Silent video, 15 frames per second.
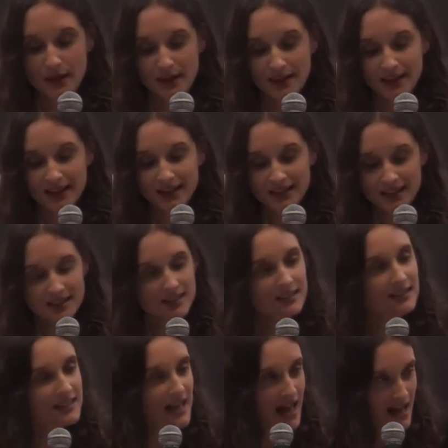He doesn't
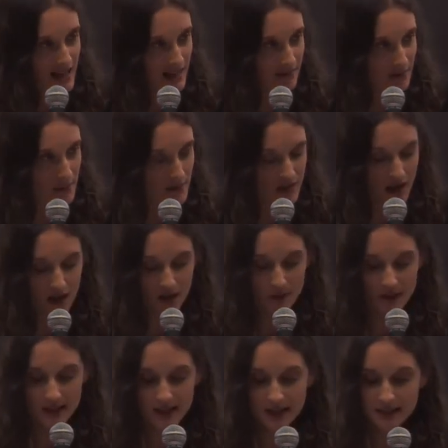say, Rabbi Nachman,
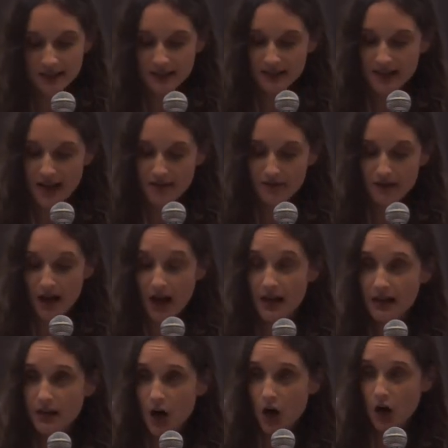he doesn't say,
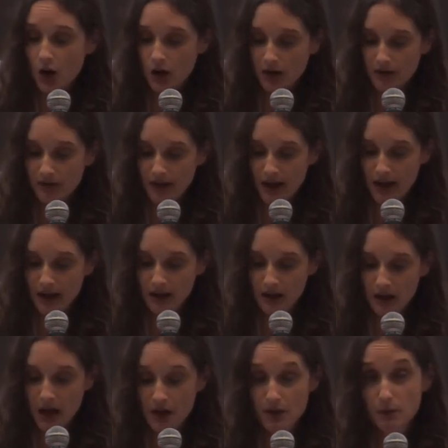Veha'ikar
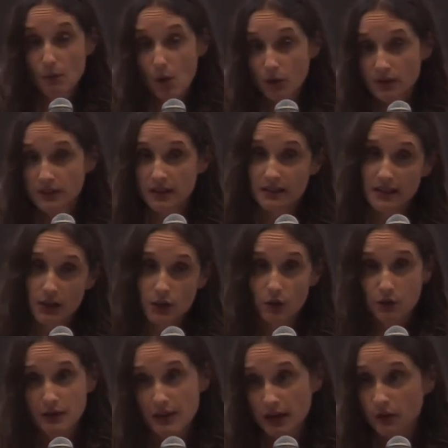lo the most essential
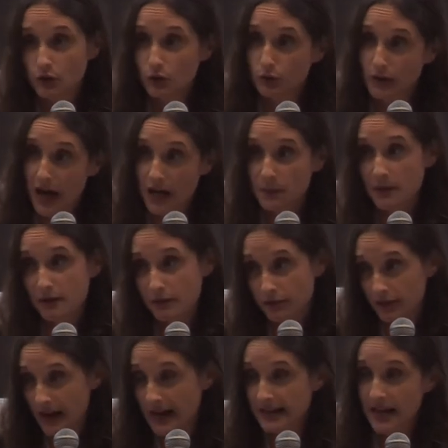thing is to not be
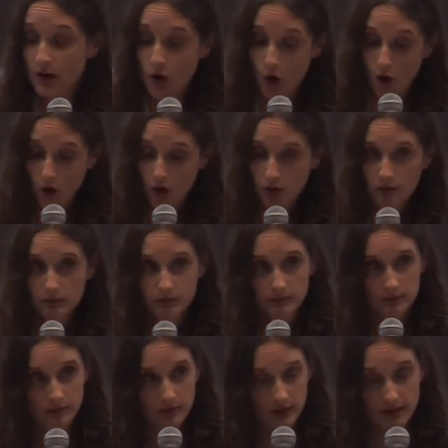afraid at all.
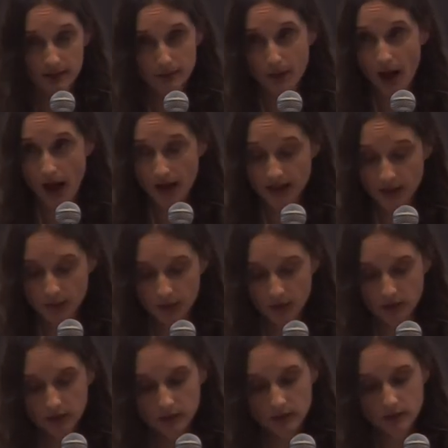It's
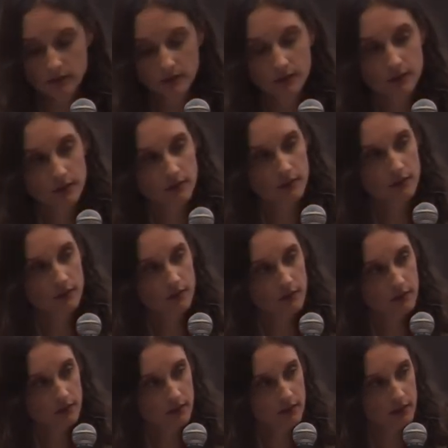impossible.
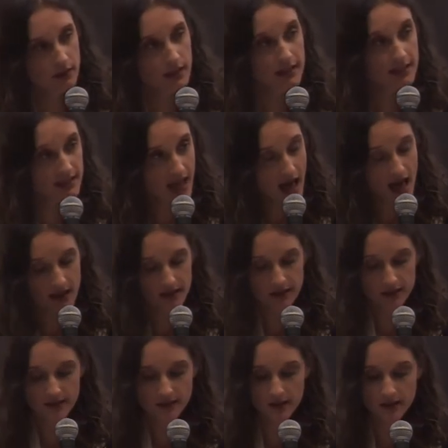He
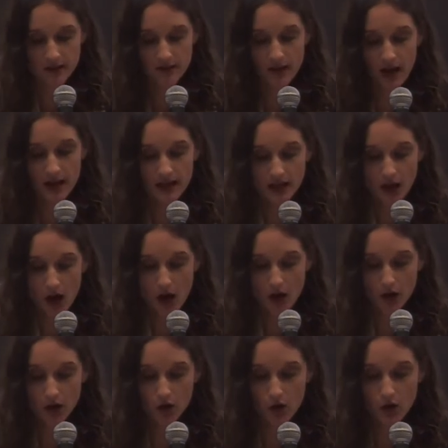says, Veha'ikar
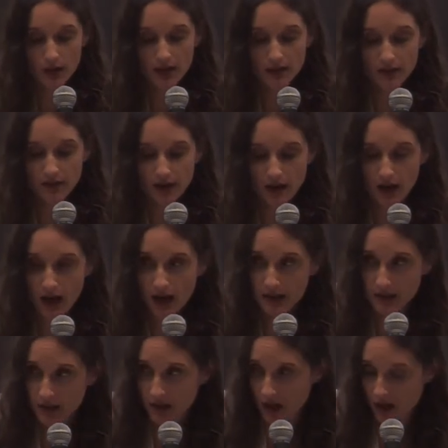lo yitfachad
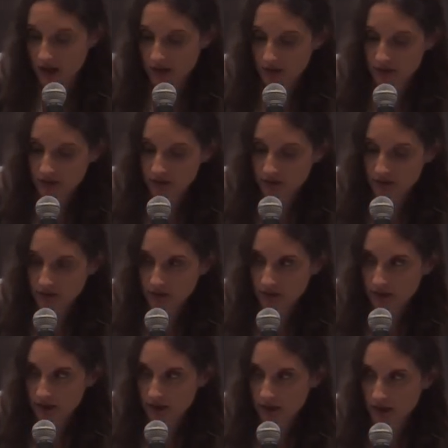
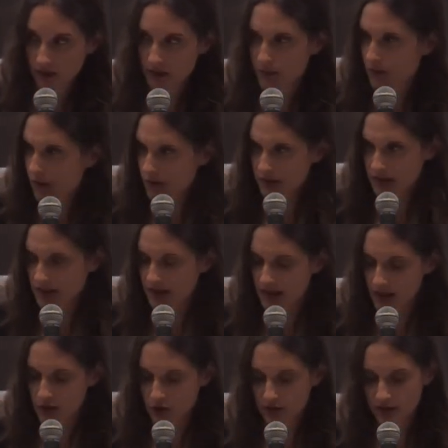the most
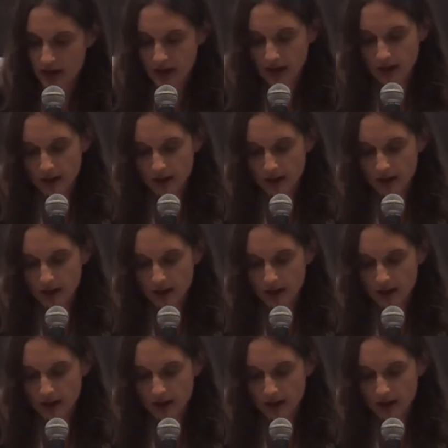essential thing